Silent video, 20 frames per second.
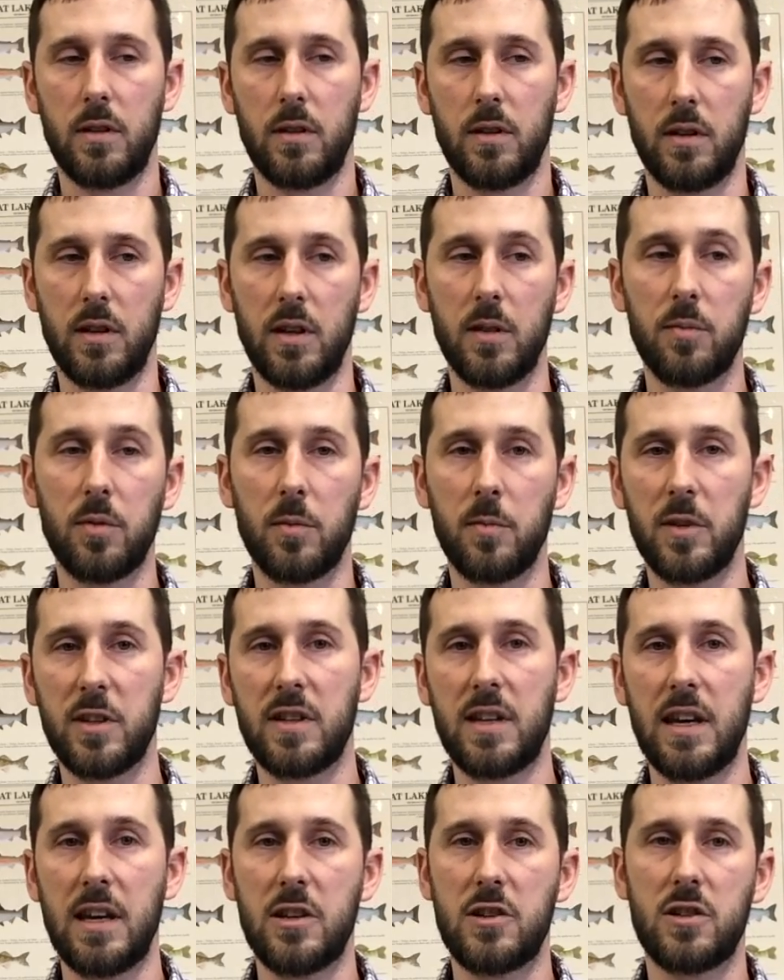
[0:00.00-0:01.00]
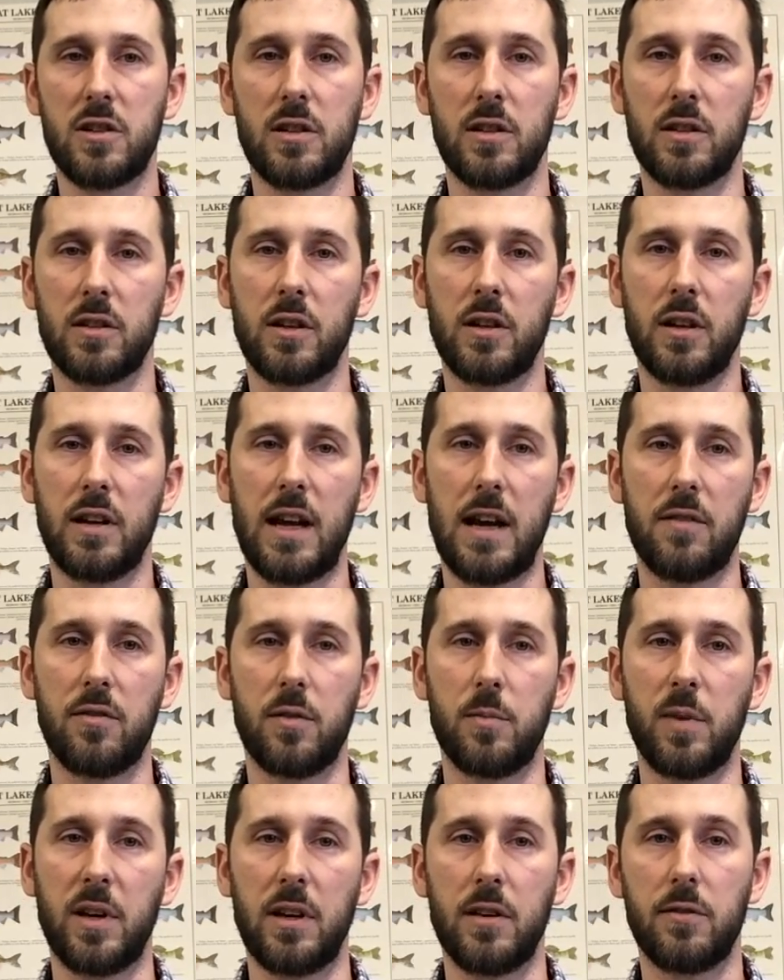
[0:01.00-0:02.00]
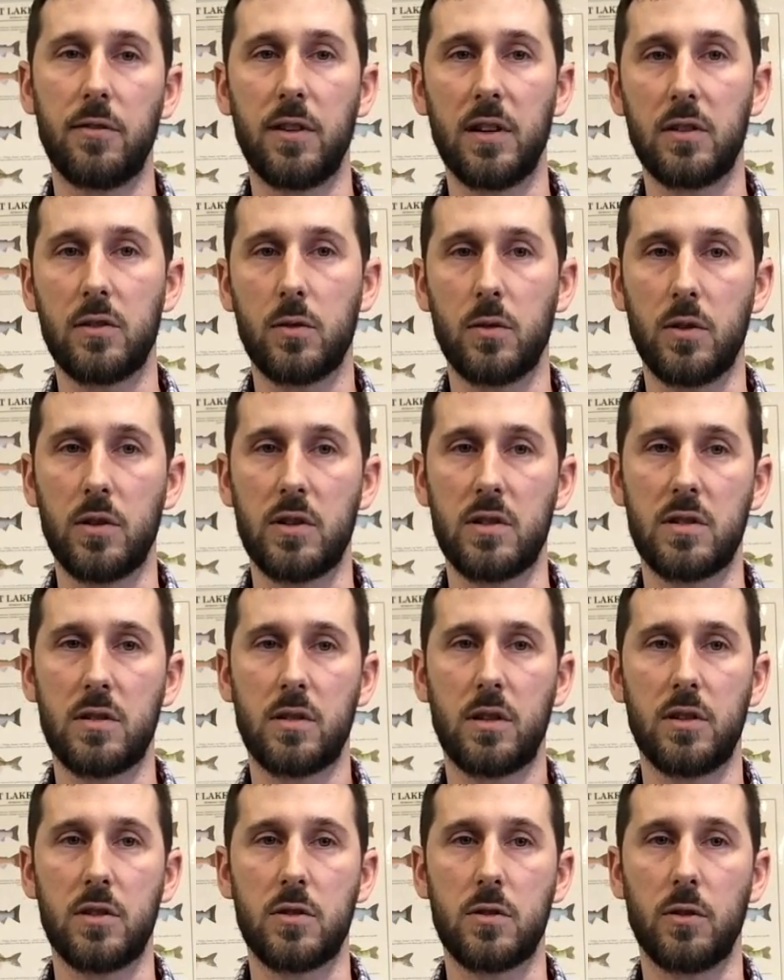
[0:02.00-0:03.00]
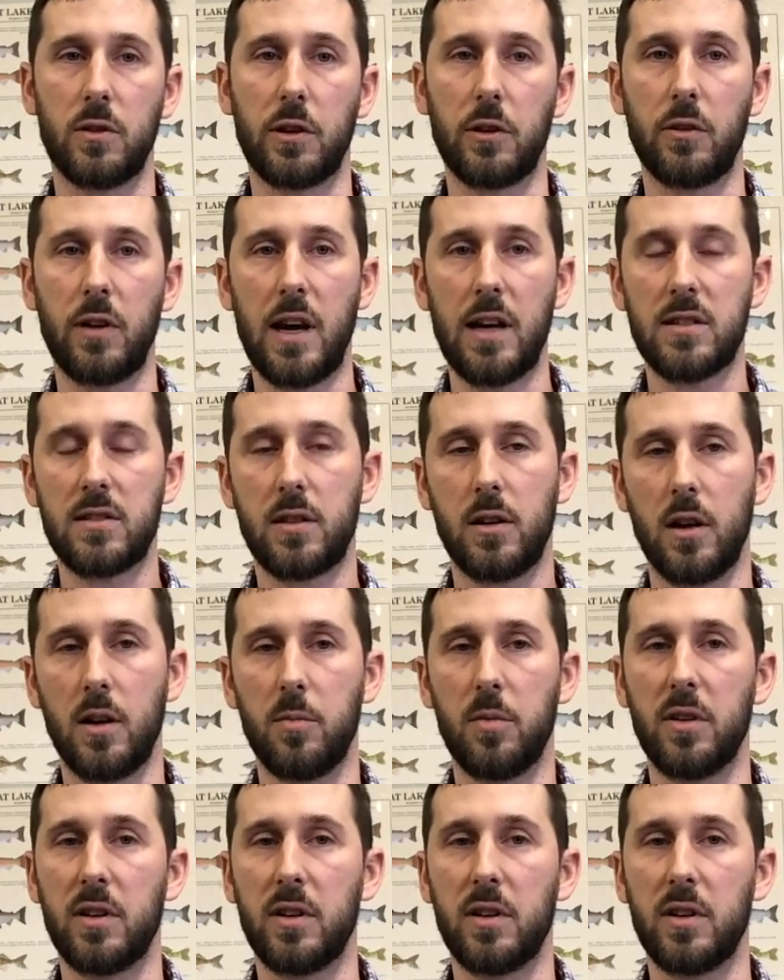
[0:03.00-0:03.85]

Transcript: The implementation could have a benefit towards controlling grass carp,